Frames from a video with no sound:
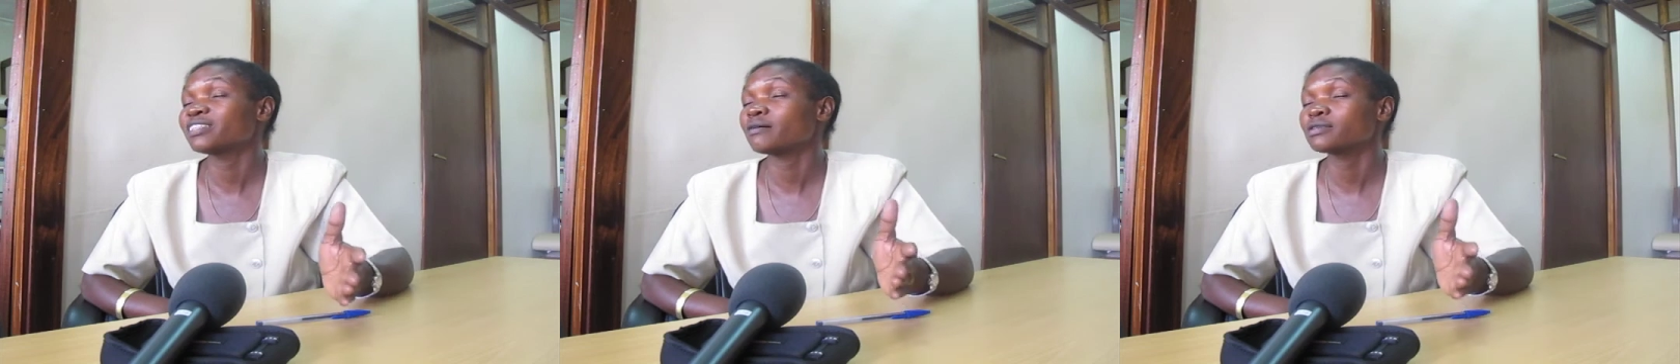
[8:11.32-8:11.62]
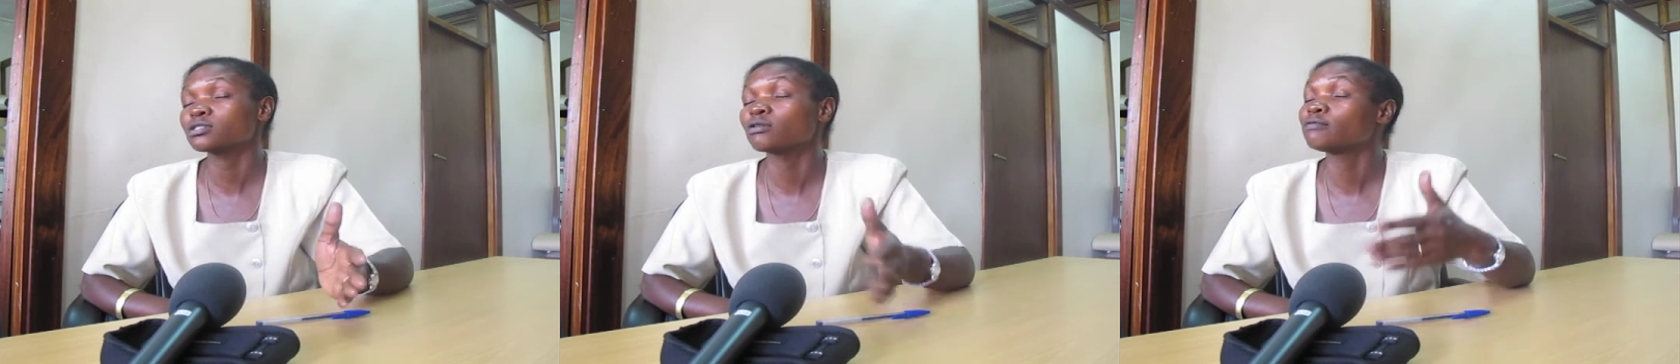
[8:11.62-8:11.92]
the
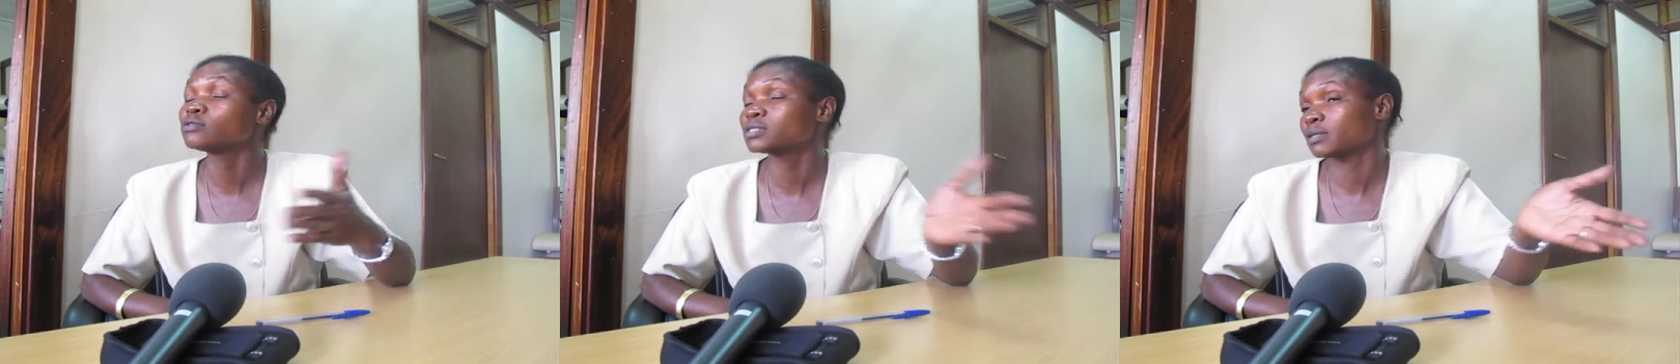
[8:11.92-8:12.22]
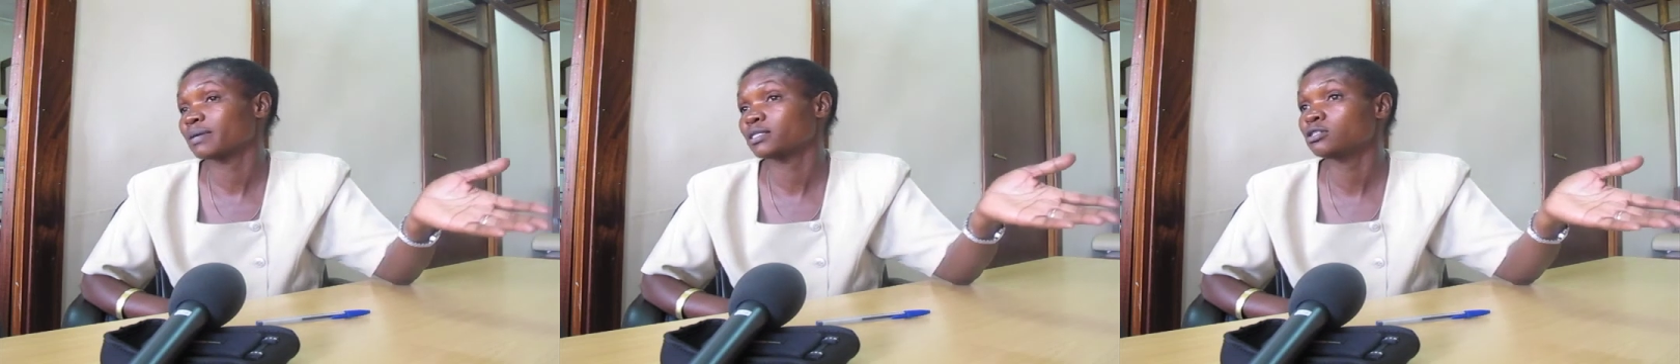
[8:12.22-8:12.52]
risk of losing
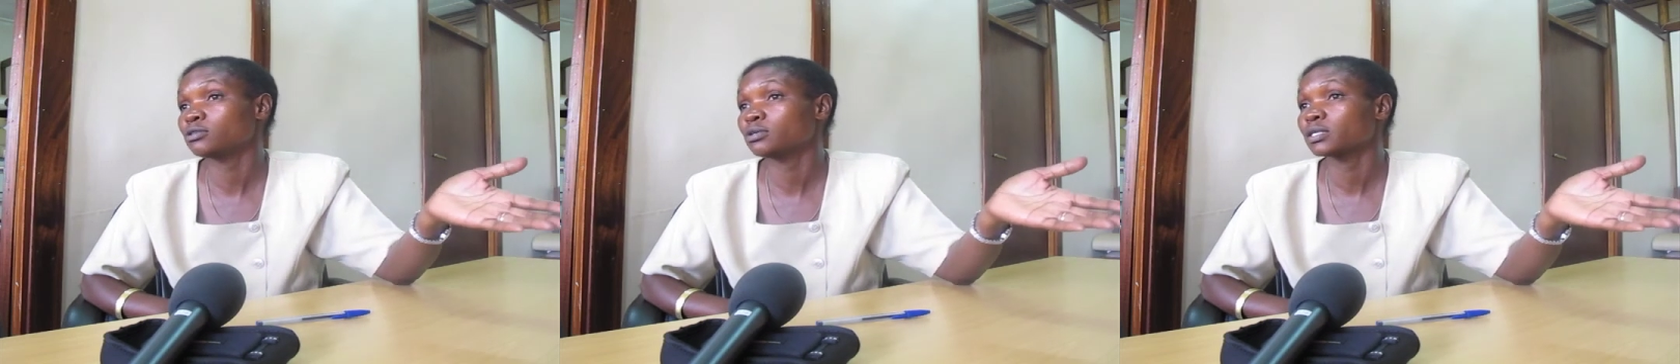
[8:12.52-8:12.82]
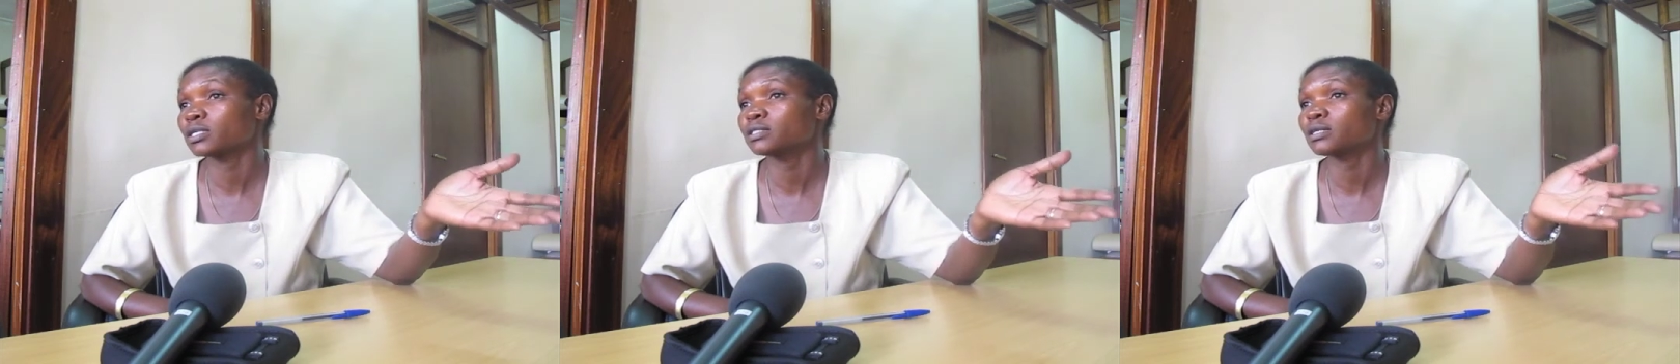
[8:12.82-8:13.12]
material
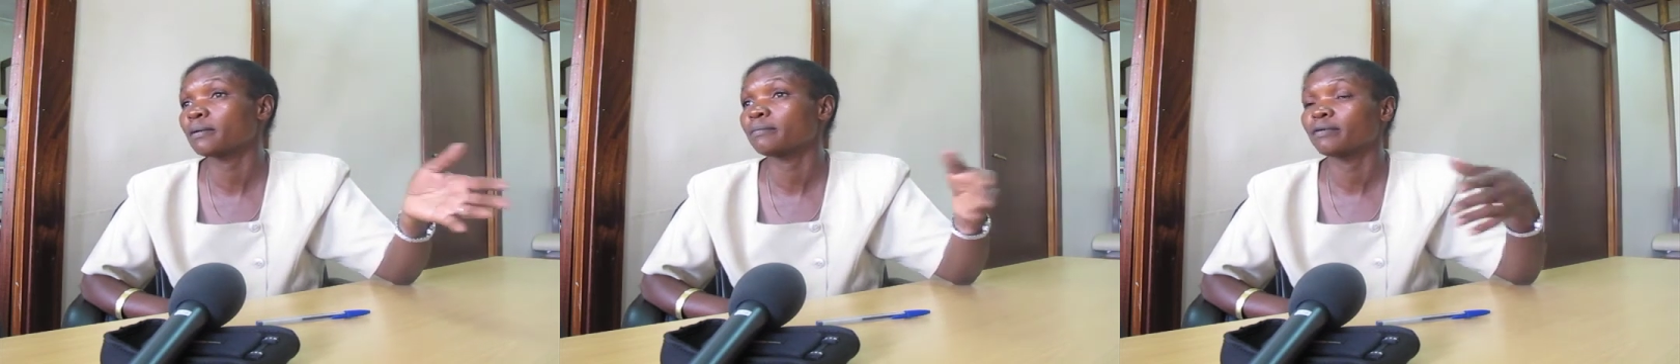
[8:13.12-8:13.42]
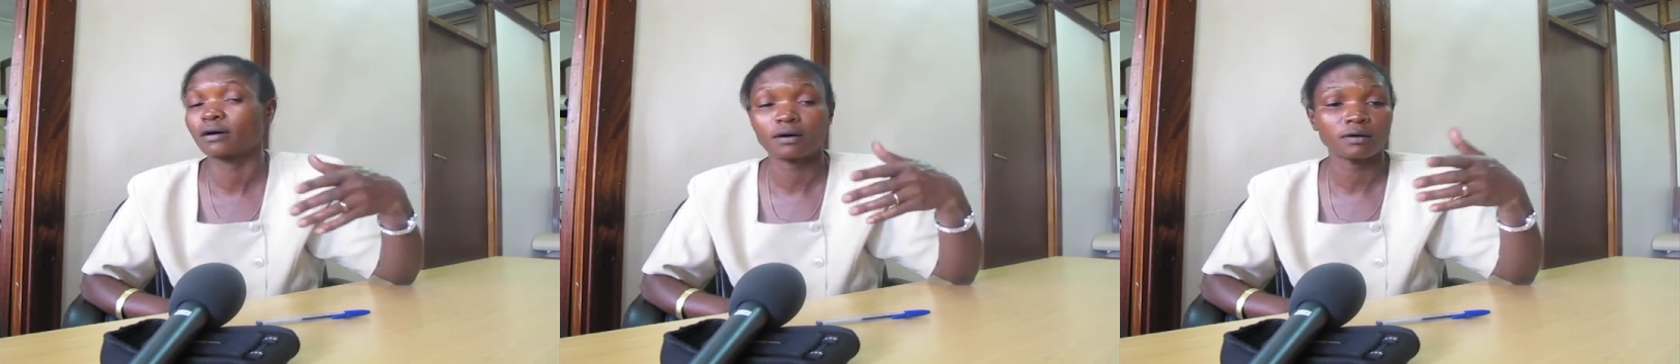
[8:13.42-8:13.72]
in case a
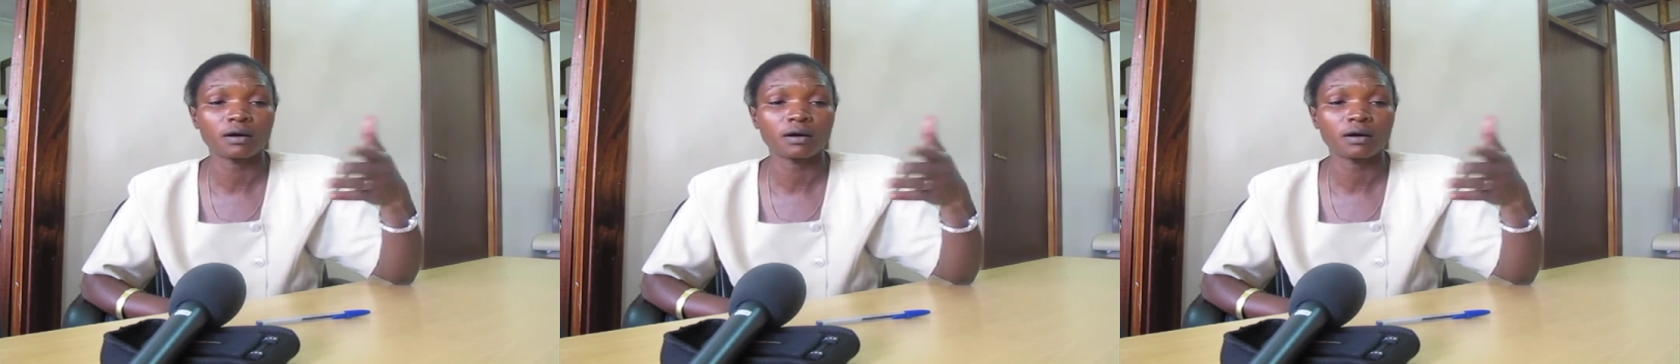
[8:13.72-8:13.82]
uh,